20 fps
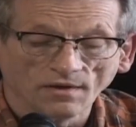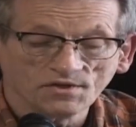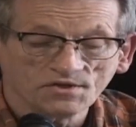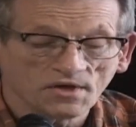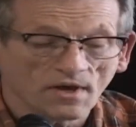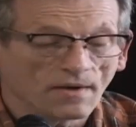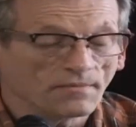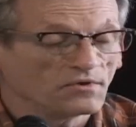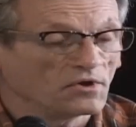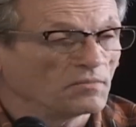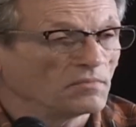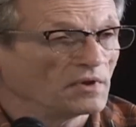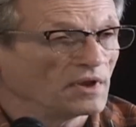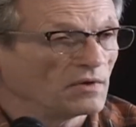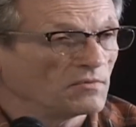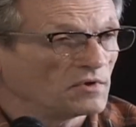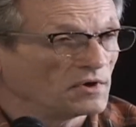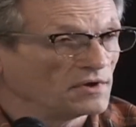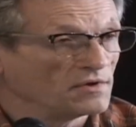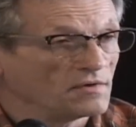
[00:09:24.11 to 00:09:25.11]
chapter, but
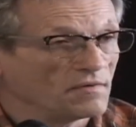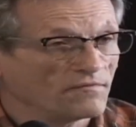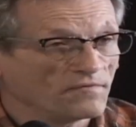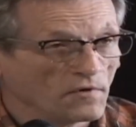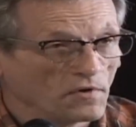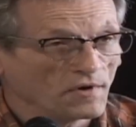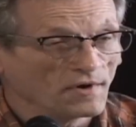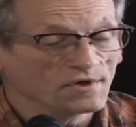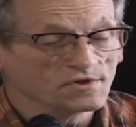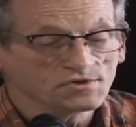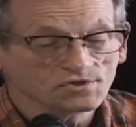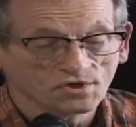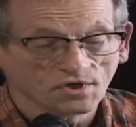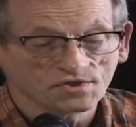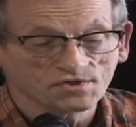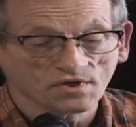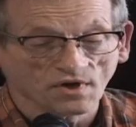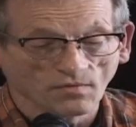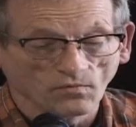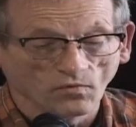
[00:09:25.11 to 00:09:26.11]
I want to focus
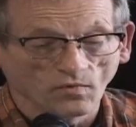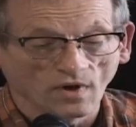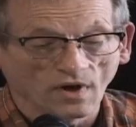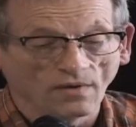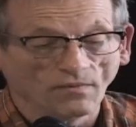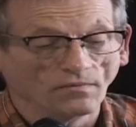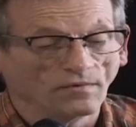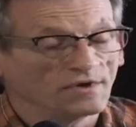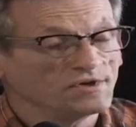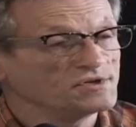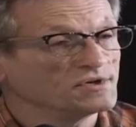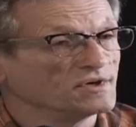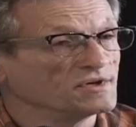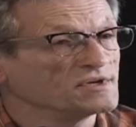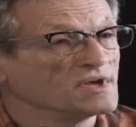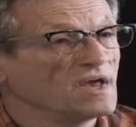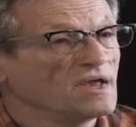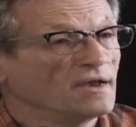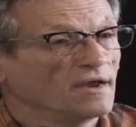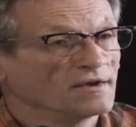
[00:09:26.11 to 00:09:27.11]
just on one, which
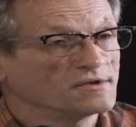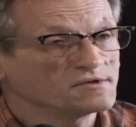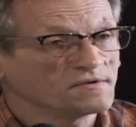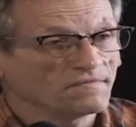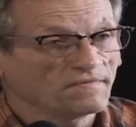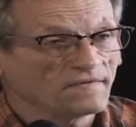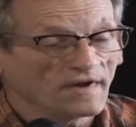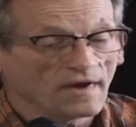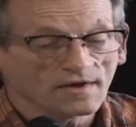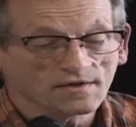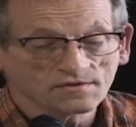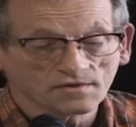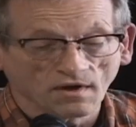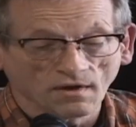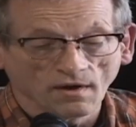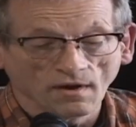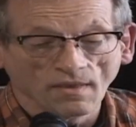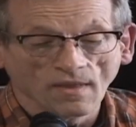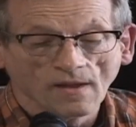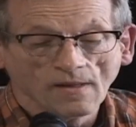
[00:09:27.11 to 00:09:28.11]
is its effects
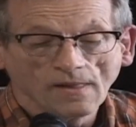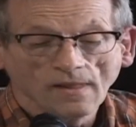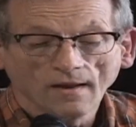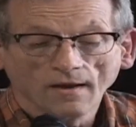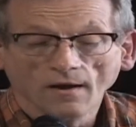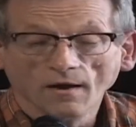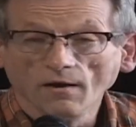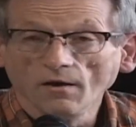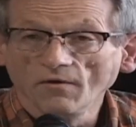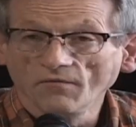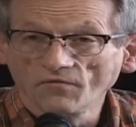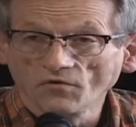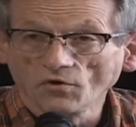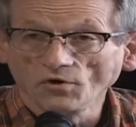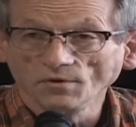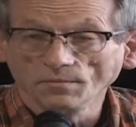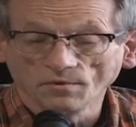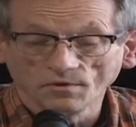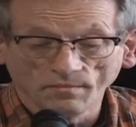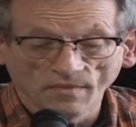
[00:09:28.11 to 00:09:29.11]
on
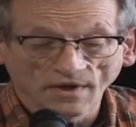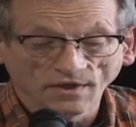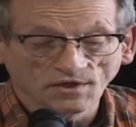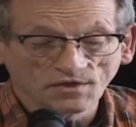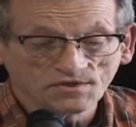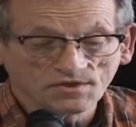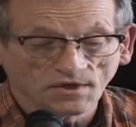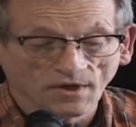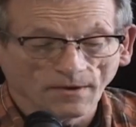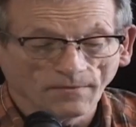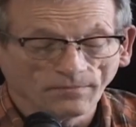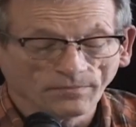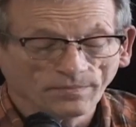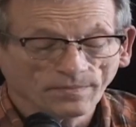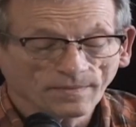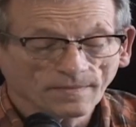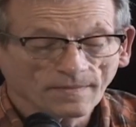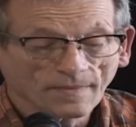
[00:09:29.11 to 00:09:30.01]
affordable medicine.